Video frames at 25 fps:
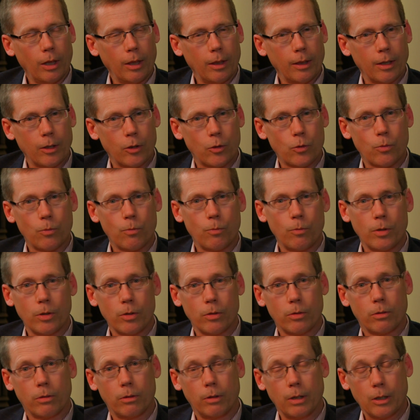it's,
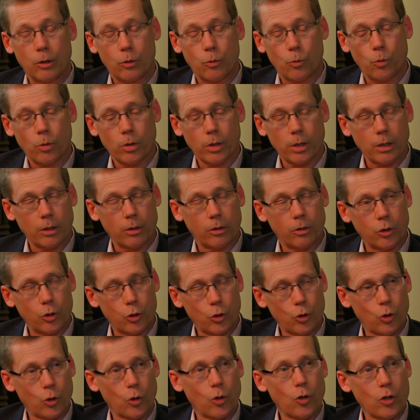it's really
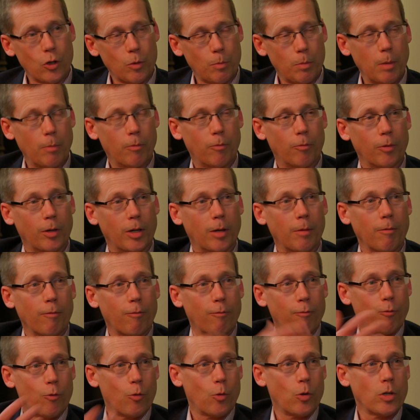discouraged people from coming
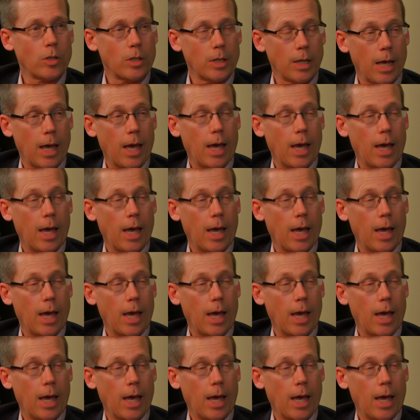forward and say,